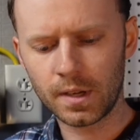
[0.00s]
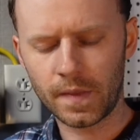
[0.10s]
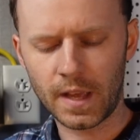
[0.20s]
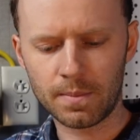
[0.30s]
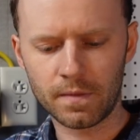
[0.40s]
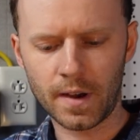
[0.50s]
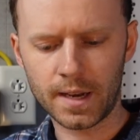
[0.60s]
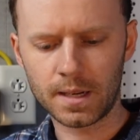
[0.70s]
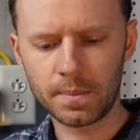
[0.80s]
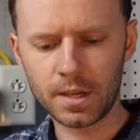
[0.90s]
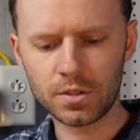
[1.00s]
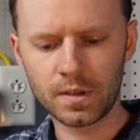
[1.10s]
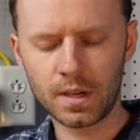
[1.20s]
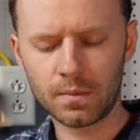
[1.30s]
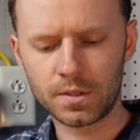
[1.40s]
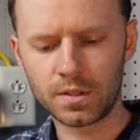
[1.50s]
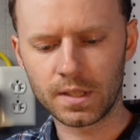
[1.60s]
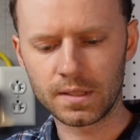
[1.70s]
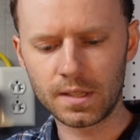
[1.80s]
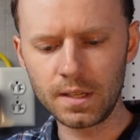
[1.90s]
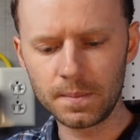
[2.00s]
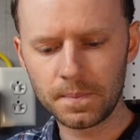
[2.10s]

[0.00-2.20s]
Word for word: and they provided a picture here, which you can see.